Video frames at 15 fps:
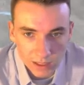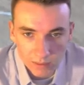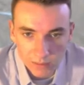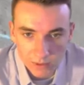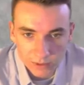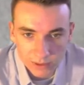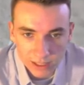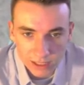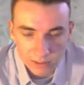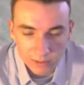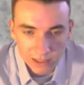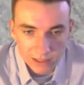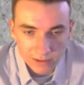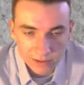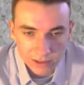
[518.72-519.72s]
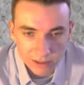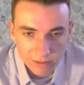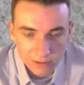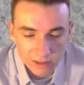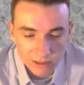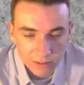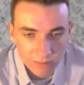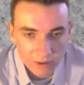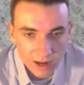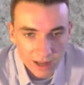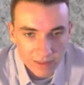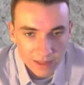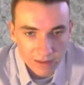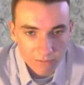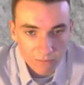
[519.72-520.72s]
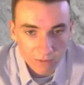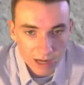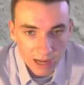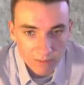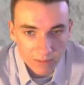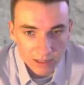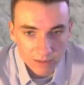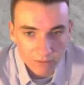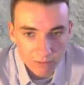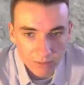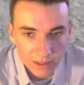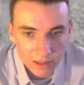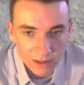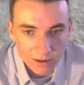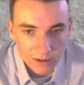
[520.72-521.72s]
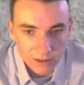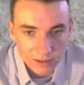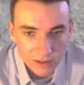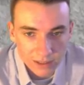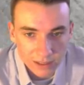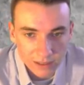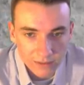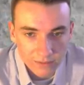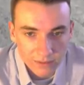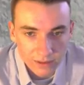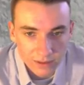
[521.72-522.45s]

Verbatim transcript: On both sides, but I'll start with the, I think, what I believe will be the hardest side.